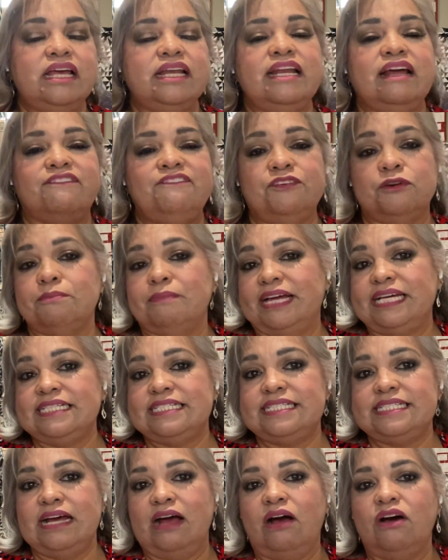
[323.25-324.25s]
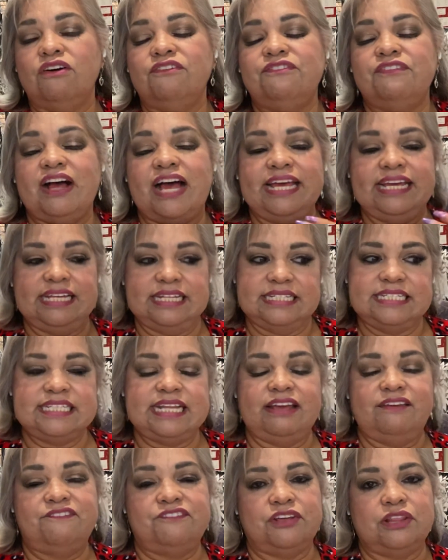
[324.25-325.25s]
Now for myself, I can
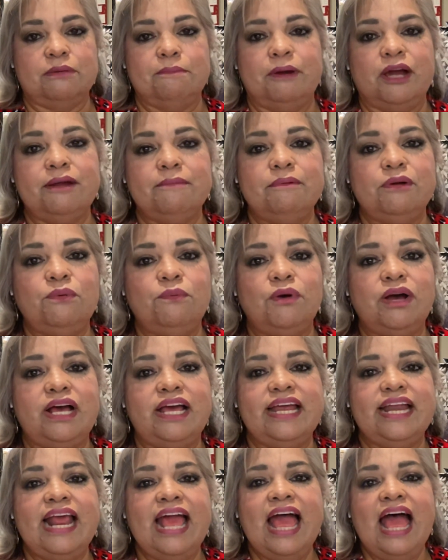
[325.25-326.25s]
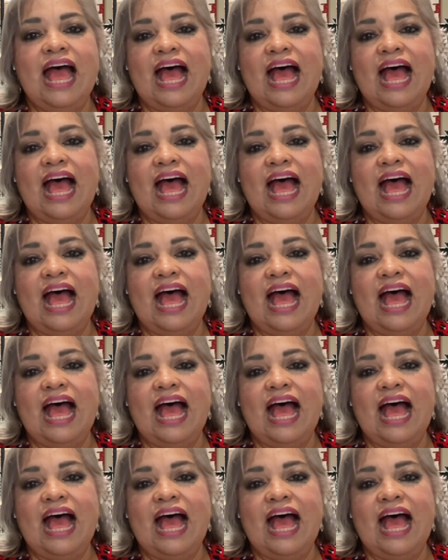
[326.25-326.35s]
say for the barber one,